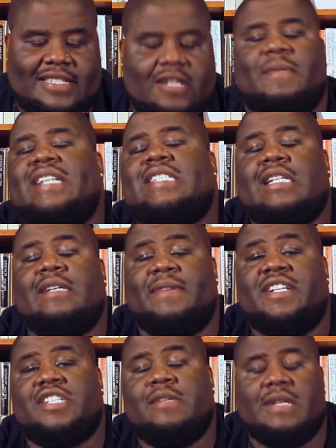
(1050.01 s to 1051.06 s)
so basically,
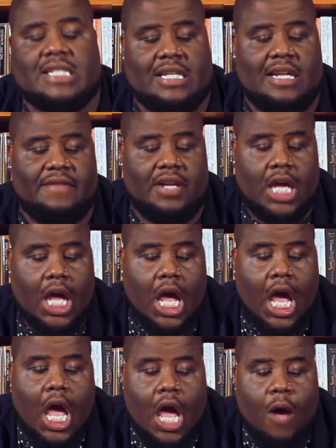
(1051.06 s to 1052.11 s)
bitch, he wasn't living.
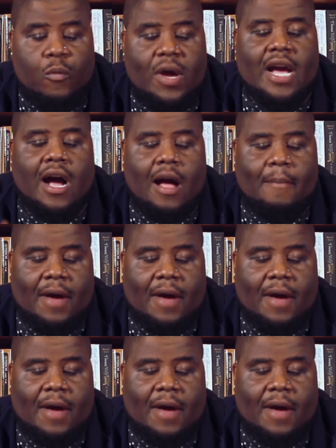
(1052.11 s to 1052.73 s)
We are